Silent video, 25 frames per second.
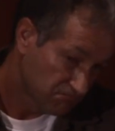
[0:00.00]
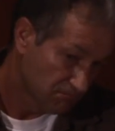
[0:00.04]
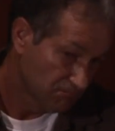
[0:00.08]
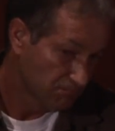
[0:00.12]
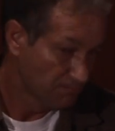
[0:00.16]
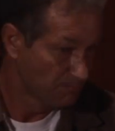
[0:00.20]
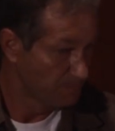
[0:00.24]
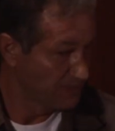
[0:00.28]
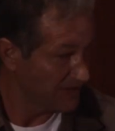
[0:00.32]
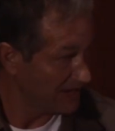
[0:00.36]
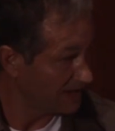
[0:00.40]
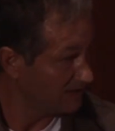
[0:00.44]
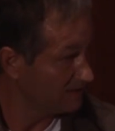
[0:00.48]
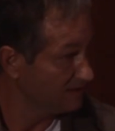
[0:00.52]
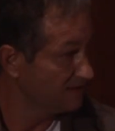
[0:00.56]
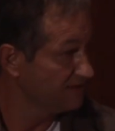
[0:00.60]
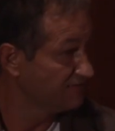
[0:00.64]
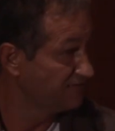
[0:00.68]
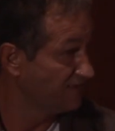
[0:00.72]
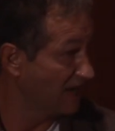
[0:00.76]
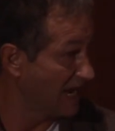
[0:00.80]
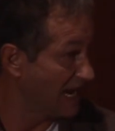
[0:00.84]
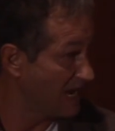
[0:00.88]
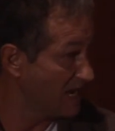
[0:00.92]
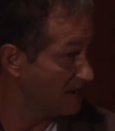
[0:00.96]
barely
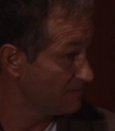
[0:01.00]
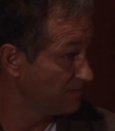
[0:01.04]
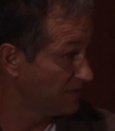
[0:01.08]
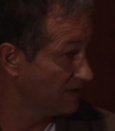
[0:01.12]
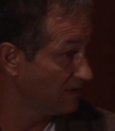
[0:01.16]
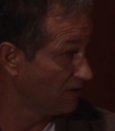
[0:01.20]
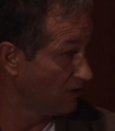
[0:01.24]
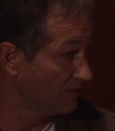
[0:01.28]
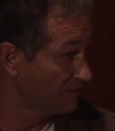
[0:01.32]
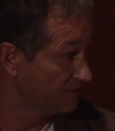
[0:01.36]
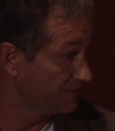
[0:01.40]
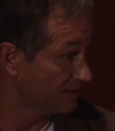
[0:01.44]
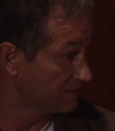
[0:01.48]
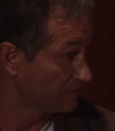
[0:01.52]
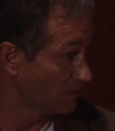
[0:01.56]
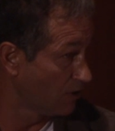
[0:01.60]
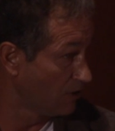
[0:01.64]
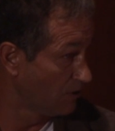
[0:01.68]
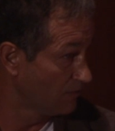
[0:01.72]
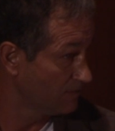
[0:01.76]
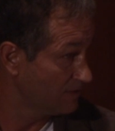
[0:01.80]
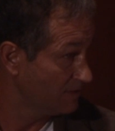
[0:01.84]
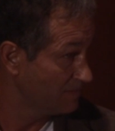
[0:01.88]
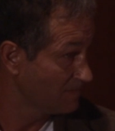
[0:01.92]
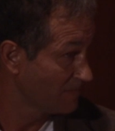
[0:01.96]
viable on their
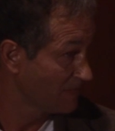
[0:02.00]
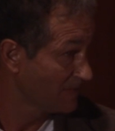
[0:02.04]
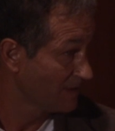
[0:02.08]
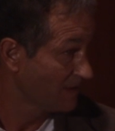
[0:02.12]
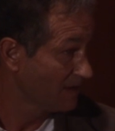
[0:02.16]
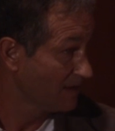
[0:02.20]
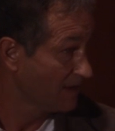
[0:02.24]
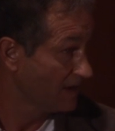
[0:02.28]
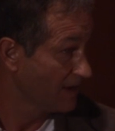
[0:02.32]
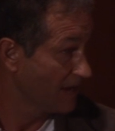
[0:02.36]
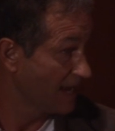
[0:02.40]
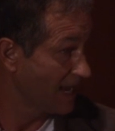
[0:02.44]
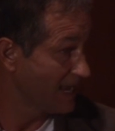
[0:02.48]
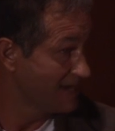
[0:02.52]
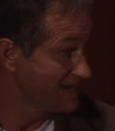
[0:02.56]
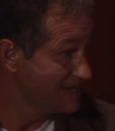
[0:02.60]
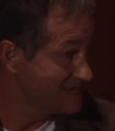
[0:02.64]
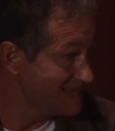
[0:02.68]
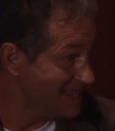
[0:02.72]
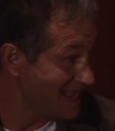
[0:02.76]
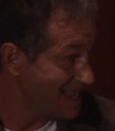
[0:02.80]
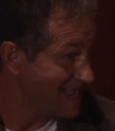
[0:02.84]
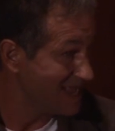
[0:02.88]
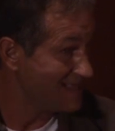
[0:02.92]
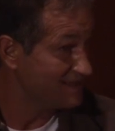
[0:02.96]
own, and
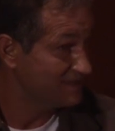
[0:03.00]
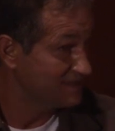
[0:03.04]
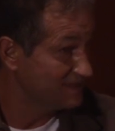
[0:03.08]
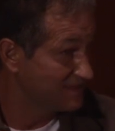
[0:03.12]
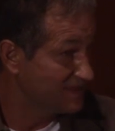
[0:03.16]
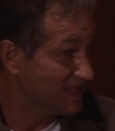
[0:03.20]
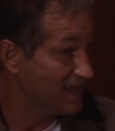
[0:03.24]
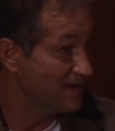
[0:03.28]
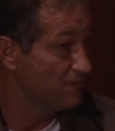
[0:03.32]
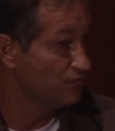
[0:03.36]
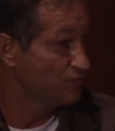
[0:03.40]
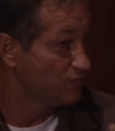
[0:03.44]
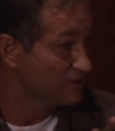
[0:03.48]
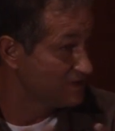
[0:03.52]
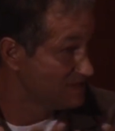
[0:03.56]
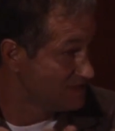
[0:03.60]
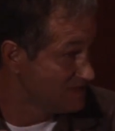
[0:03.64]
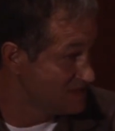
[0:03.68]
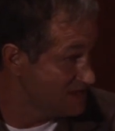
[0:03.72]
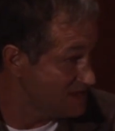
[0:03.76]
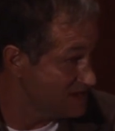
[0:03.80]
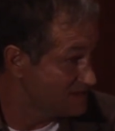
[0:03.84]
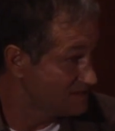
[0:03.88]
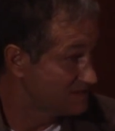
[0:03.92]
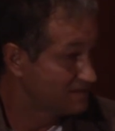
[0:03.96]
yet they would
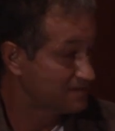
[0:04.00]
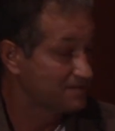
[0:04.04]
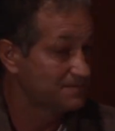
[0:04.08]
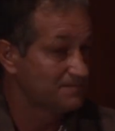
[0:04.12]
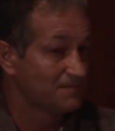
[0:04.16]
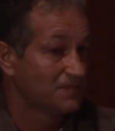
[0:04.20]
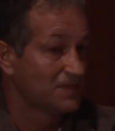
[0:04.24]
need